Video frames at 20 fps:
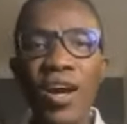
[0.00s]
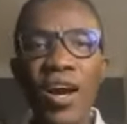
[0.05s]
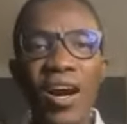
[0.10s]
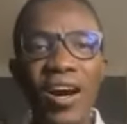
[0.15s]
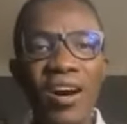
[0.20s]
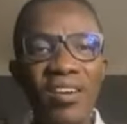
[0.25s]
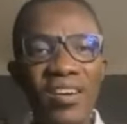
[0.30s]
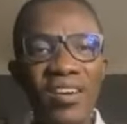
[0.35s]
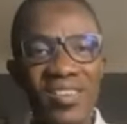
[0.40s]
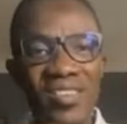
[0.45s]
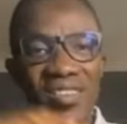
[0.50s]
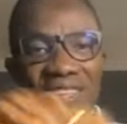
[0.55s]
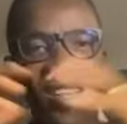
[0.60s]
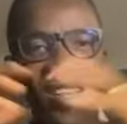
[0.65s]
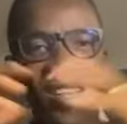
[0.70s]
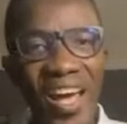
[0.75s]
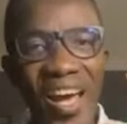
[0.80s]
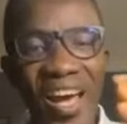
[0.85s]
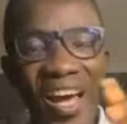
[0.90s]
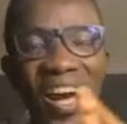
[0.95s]
Uh, a
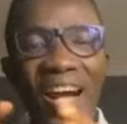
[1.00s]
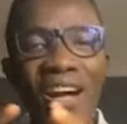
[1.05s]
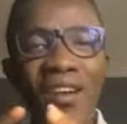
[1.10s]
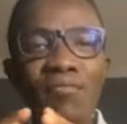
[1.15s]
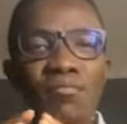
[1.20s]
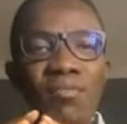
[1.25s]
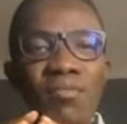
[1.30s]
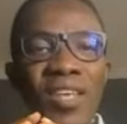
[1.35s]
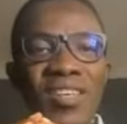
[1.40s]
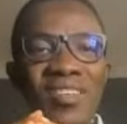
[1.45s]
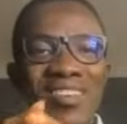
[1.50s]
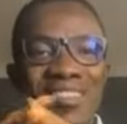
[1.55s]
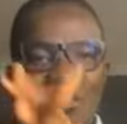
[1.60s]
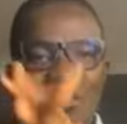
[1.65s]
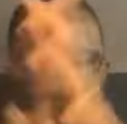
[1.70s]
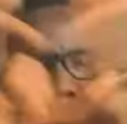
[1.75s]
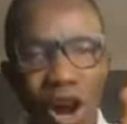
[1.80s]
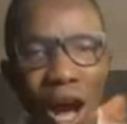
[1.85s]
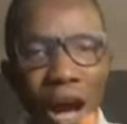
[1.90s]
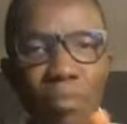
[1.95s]
snare it's a
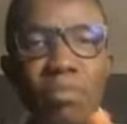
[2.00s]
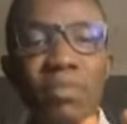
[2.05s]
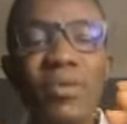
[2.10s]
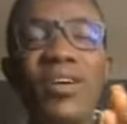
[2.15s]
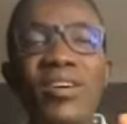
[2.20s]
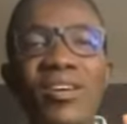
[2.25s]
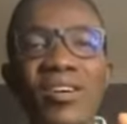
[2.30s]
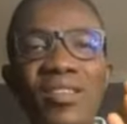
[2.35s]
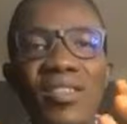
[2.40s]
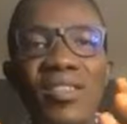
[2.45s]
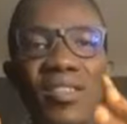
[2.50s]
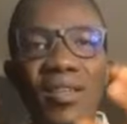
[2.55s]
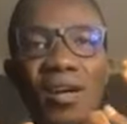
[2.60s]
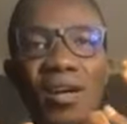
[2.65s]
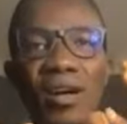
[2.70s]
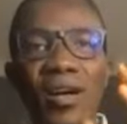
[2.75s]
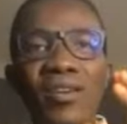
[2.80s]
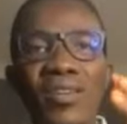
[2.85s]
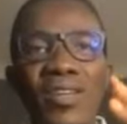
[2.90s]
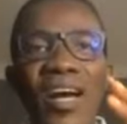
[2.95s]
trap
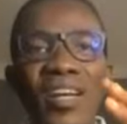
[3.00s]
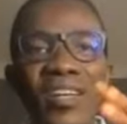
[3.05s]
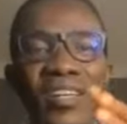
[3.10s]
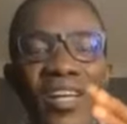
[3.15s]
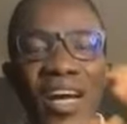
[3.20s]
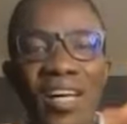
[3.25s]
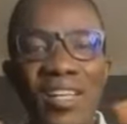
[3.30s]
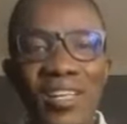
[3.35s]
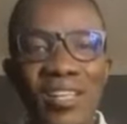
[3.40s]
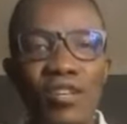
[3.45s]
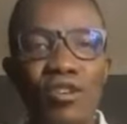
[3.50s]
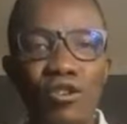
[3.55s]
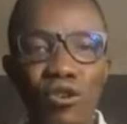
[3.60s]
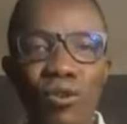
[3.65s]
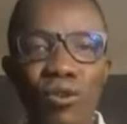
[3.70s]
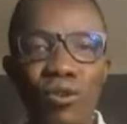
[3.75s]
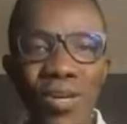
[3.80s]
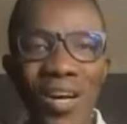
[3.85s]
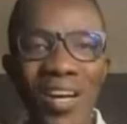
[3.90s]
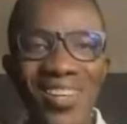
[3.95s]
uh, that that you
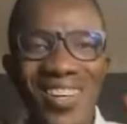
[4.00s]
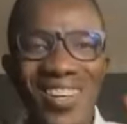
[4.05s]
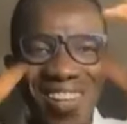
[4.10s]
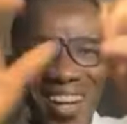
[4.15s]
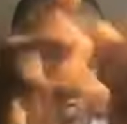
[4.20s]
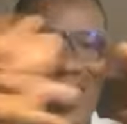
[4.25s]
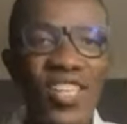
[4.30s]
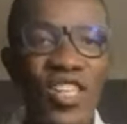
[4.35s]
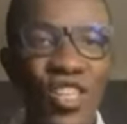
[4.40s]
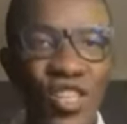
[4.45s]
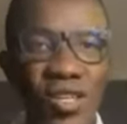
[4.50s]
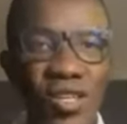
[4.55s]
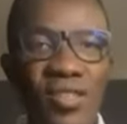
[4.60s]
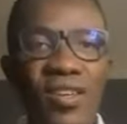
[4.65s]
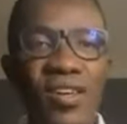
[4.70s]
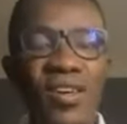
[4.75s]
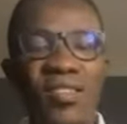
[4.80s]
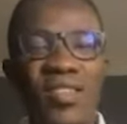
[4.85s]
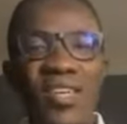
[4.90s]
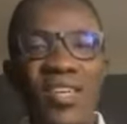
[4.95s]
know that catches
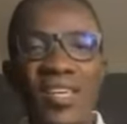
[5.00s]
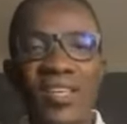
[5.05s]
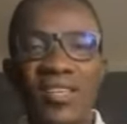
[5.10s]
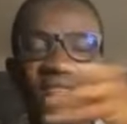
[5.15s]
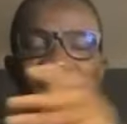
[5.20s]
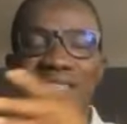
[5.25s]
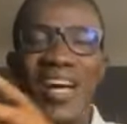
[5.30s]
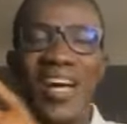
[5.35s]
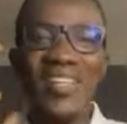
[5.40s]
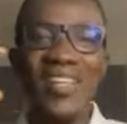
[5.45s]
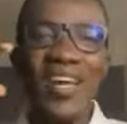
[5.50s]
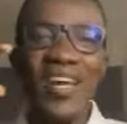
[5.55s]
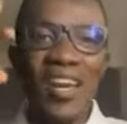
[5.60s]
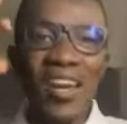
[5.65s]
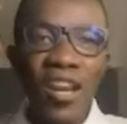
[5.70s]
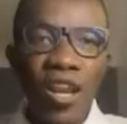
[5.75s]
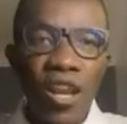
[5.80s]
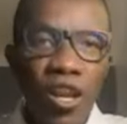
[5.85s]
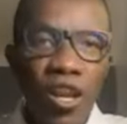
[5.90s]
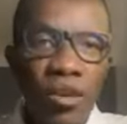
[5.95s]
things that
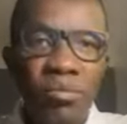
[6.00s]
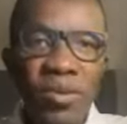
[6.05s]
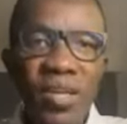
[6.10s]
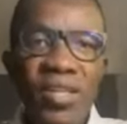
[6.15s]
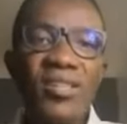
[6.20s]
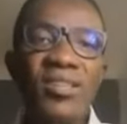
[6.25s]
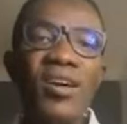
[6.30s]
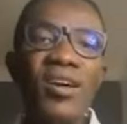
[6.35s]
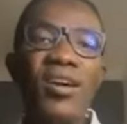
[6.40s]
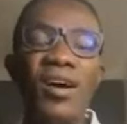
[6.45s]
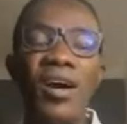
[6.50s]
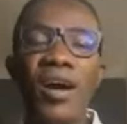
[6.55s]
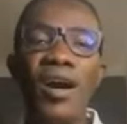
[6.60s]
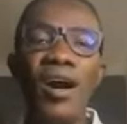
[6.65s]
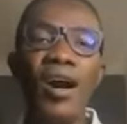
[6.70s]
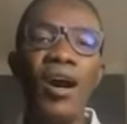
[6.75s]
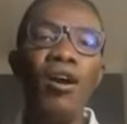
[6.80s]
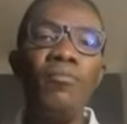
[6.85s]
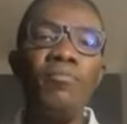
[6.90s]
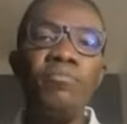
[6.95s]
limits uh,
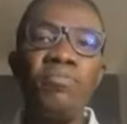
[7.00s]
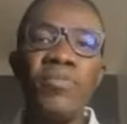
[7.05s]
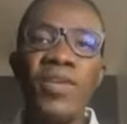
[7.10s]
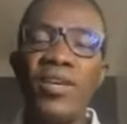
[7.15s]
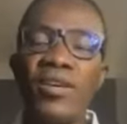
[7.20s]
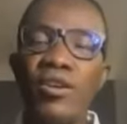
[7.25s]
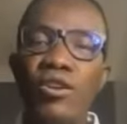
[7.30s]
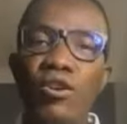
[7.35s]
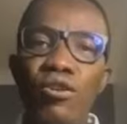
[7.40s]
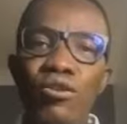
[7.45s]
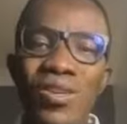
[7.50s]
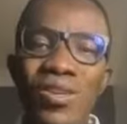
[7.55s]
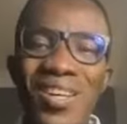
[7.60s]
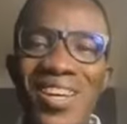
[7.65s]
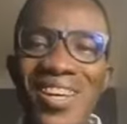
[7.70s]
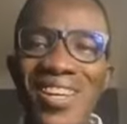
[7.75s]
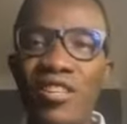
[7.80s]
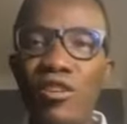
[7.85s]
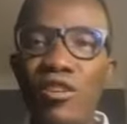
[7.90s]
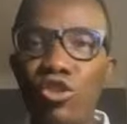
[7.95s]
uh, you know
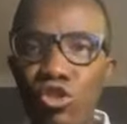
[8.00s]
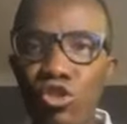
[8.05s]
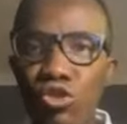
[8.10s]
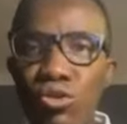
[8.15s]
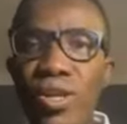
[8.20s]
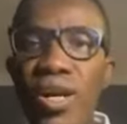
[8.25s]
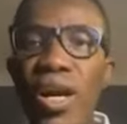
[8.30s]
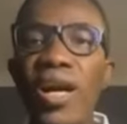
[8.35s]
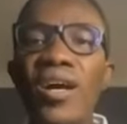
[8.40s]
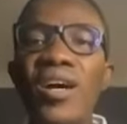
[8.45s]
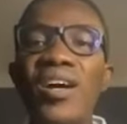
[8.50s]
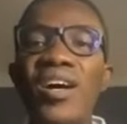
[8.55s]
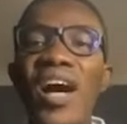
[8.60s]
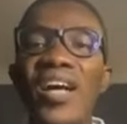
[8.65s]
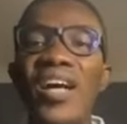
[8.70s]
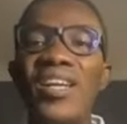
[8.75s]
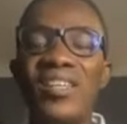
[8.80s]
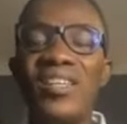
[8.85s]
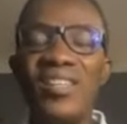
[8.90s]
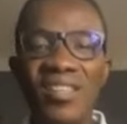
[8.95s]
the intruder.
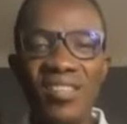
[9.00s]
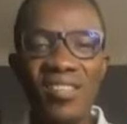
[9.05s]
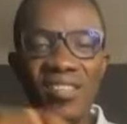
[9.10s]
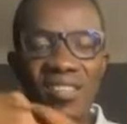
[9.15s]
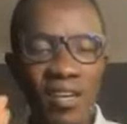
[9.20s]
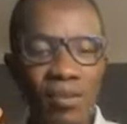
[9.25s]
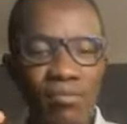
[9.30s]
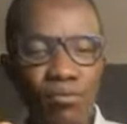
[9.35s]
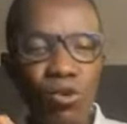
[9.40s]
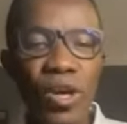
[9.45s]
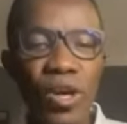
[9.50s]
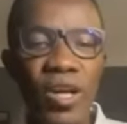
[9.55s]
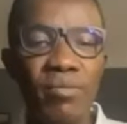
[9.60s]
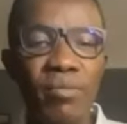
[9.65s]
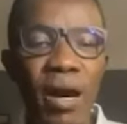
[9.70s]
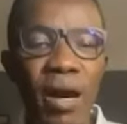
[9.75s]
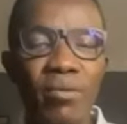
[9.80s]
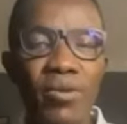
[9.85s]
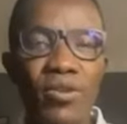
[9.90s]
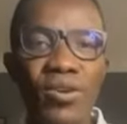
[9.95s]
And in the same way, the
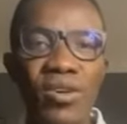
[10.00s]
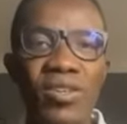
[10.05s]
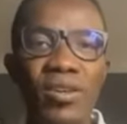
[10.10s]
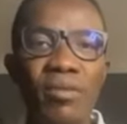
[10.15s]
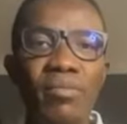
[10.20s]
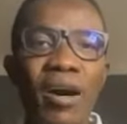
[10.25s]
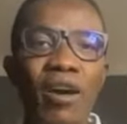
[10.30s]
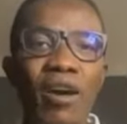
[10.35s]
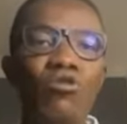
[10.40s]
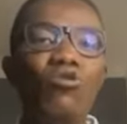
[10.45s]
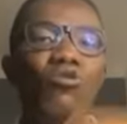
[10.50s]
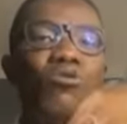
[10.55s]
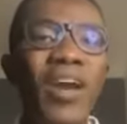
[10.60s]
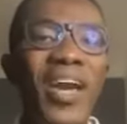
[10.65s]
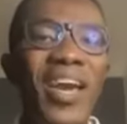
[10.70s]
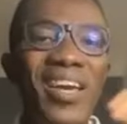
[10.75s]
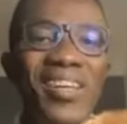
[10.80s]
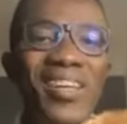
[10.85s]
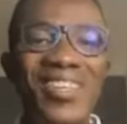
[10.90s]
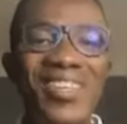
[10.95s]
Bible talks about
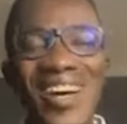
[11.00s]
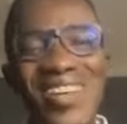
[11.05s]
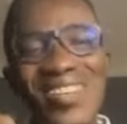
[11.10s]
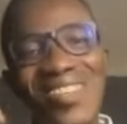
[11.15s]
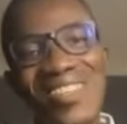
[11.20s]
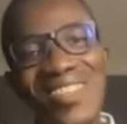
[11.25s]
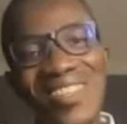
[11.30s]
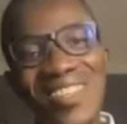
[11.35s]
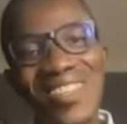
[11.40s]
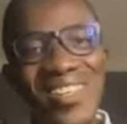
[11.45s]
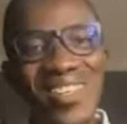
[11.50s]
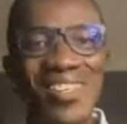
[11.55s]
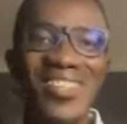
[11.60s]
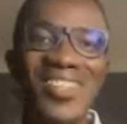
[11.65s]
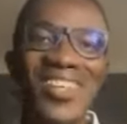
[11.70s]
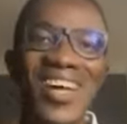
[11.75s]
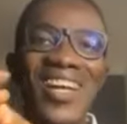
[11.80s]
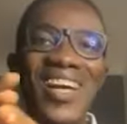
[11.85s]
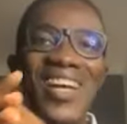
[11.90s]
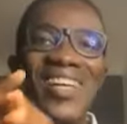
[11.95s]
ways and sins
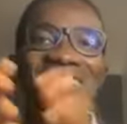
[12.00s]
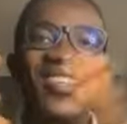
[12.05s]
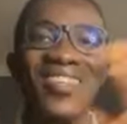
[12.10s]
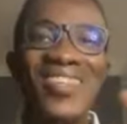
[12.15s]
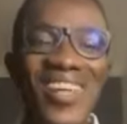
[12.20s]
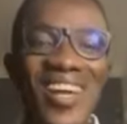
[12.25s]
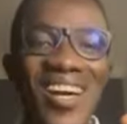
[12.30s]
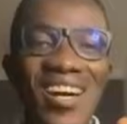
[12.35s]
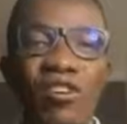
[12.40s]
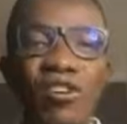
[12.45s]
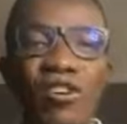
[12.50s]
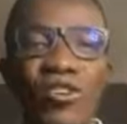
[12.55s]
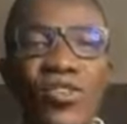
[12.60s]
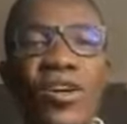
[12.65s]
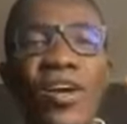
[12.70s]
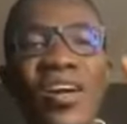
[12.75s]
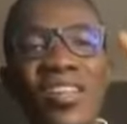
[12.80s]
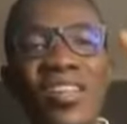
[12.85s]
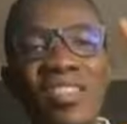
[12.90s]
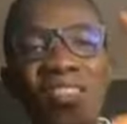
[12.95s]
that ensnare us,
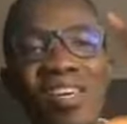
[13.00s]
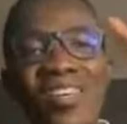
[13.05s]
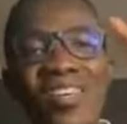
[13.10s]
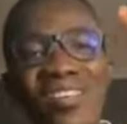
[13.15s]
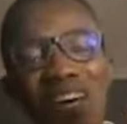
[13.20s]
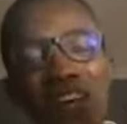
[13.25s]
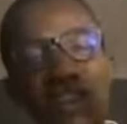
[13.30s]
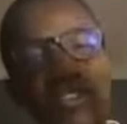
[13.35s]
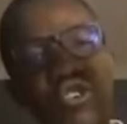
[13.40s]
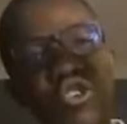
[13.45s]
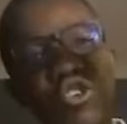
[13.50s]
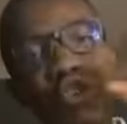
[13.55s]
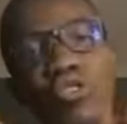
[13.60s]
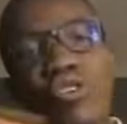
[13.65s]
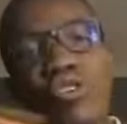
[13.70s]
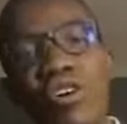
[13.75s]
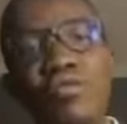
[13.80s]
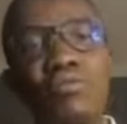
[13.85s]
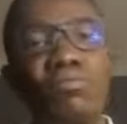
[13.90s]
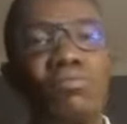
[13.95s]
things that
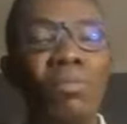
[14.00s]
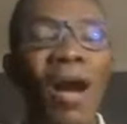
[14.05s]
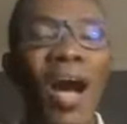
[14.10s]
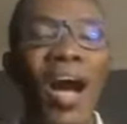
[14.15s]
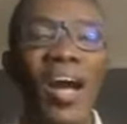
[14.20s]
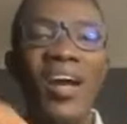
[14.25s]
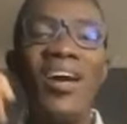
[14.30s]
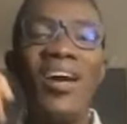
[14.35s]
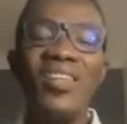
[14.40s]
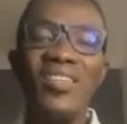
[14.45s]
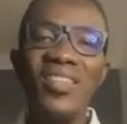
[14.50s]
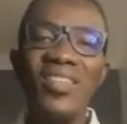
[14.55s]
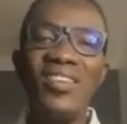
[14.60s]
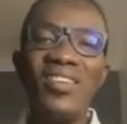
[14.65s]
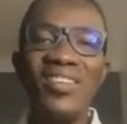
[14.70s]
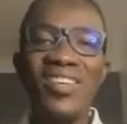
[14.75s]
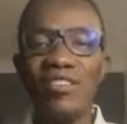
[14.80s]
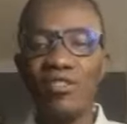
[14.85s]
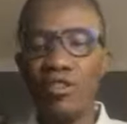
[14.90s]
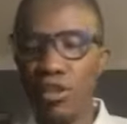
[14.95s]
hold us back, things
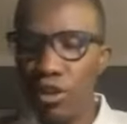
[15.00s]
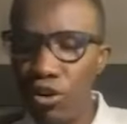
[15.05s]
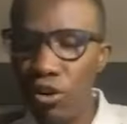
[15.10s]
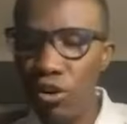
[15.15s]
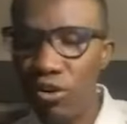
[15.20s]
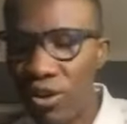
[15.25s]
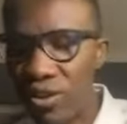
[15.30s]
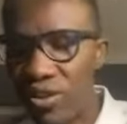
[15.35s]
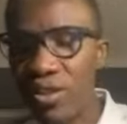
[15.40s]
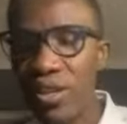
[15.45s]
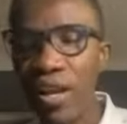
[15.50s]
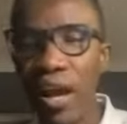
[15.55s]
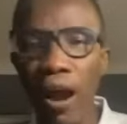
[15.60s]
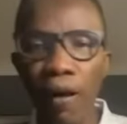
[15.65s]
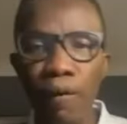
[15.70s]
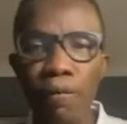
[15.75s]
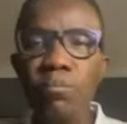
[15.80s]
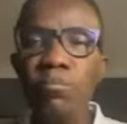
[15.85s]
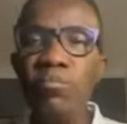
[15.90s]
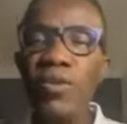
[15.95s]
that slow us
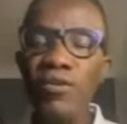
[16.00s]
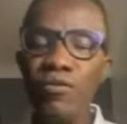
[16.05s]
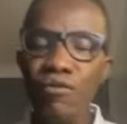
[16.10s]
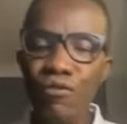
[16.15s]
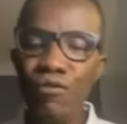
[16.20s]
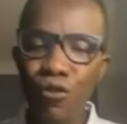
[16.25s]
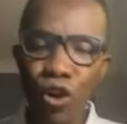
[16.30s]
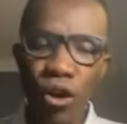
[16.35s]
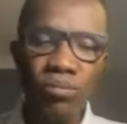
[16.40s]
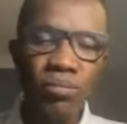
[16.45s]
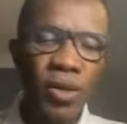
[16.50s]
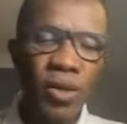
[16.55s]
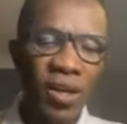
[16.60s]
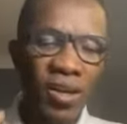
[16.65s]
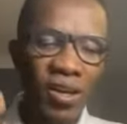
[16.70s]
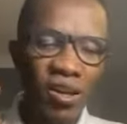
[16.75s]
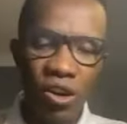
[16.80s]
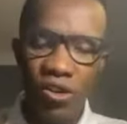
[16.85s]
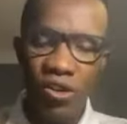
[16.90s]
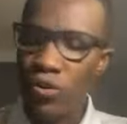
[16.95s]
down from
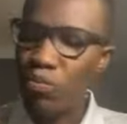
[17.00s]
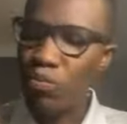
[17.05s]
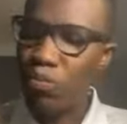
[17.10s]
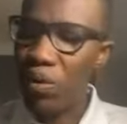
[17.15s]
God's